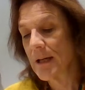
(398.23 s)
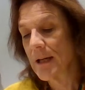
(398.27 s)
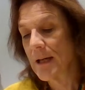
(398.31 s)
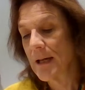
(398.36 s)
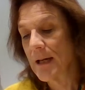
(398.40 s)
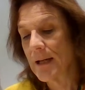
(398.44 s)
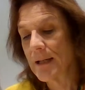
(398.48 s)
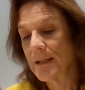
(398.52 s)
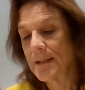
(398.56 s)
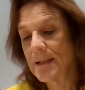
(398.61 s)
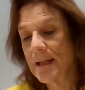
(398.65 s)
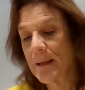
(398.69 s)

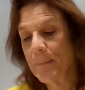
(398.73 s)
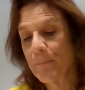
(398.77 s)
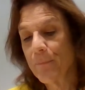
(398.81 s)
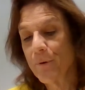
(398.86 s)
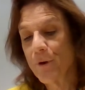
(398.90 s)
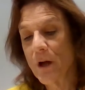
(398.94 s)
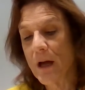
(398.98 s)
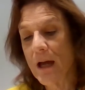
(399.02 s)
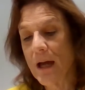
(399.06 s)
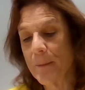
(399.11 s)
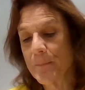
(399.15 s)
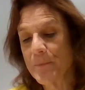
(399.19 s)
except
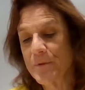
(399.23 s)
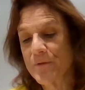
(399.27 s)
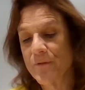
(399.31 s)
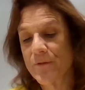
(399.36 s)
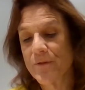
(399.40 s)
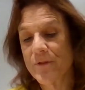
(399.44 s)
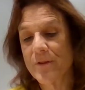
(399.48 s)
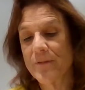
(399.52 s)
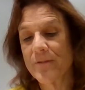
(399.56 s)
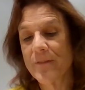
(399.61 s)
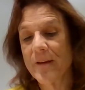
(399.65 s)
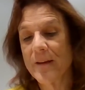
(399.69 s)
perhaps for
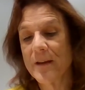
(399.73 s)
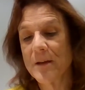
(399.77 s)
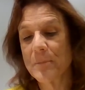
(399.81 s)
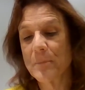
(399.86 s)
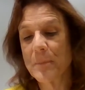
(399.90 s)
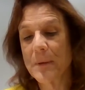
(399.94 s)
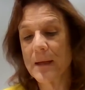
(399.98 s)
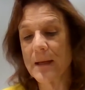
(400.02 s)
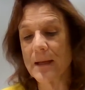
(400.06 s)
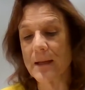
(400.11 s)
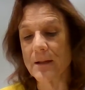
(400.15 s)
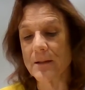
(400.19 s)
the very
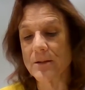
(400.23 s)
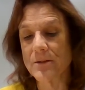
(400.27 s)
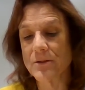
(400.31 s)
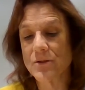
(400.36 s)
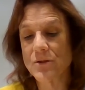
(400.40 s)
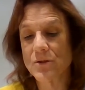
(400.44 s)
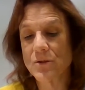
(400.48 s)
peaks,